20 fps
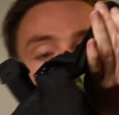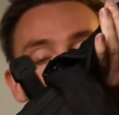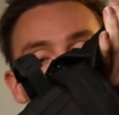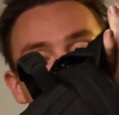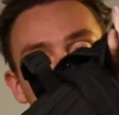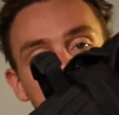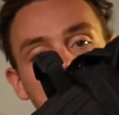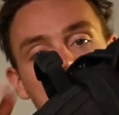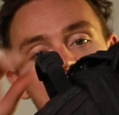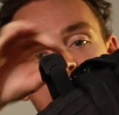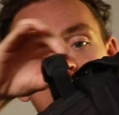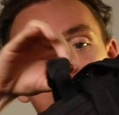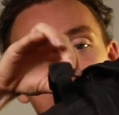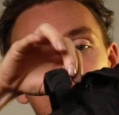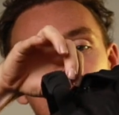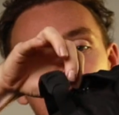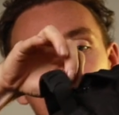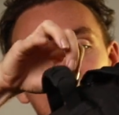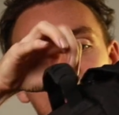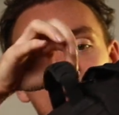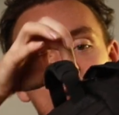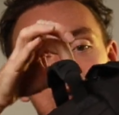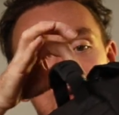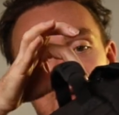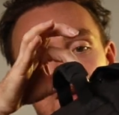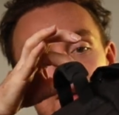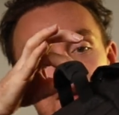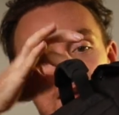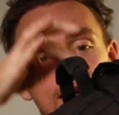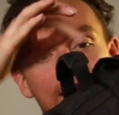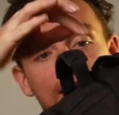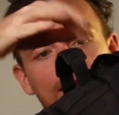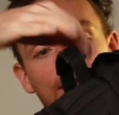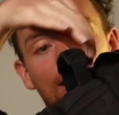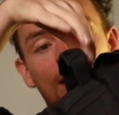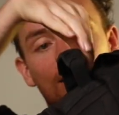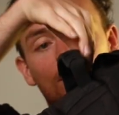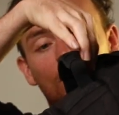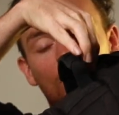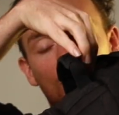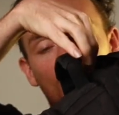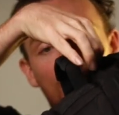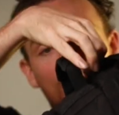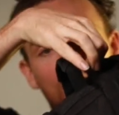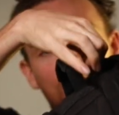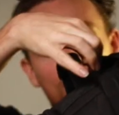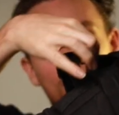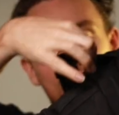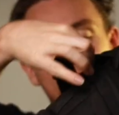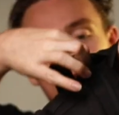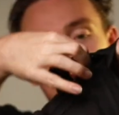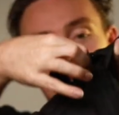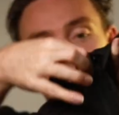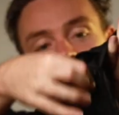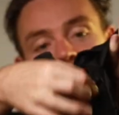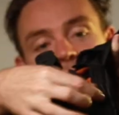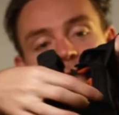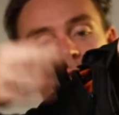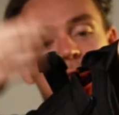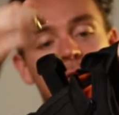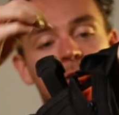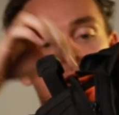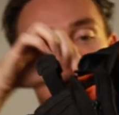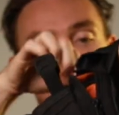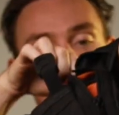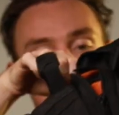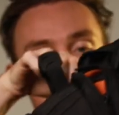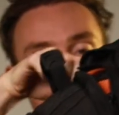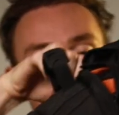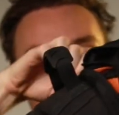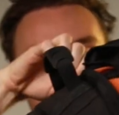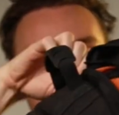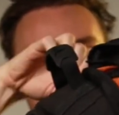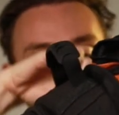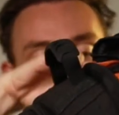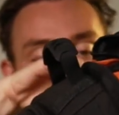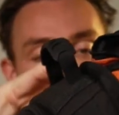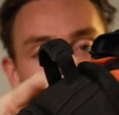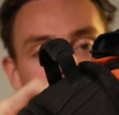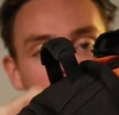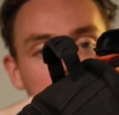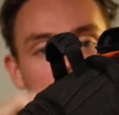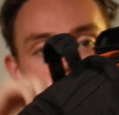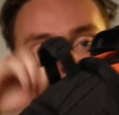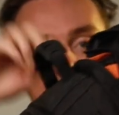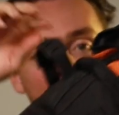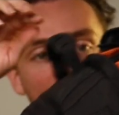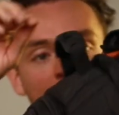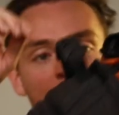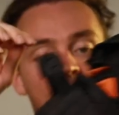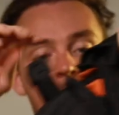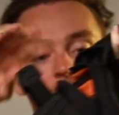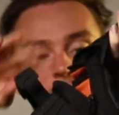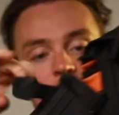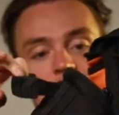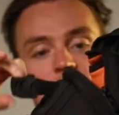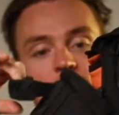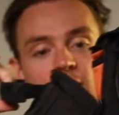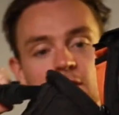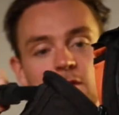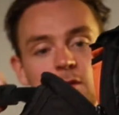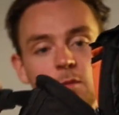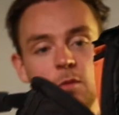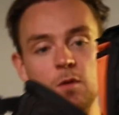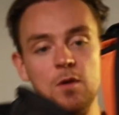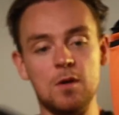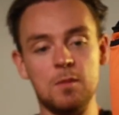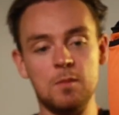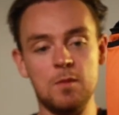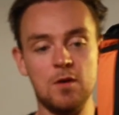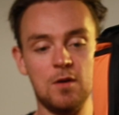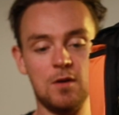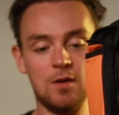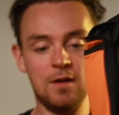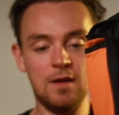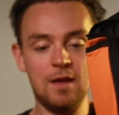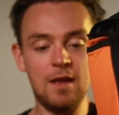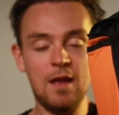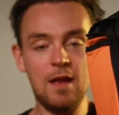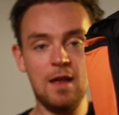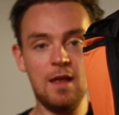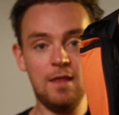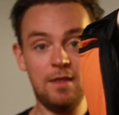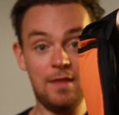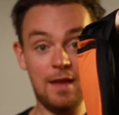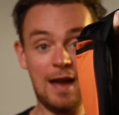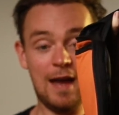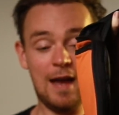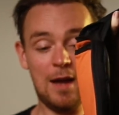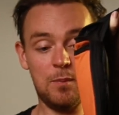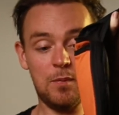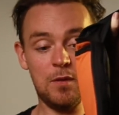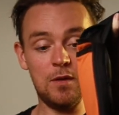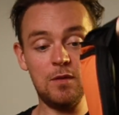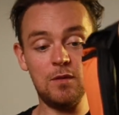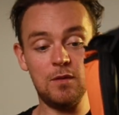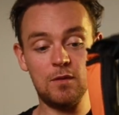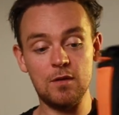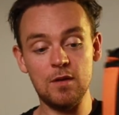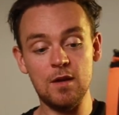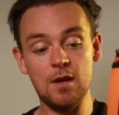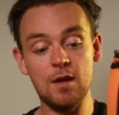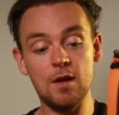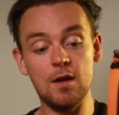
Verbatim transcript: these are around your back, this gradually starts to unzip, and as you walk more, that happens.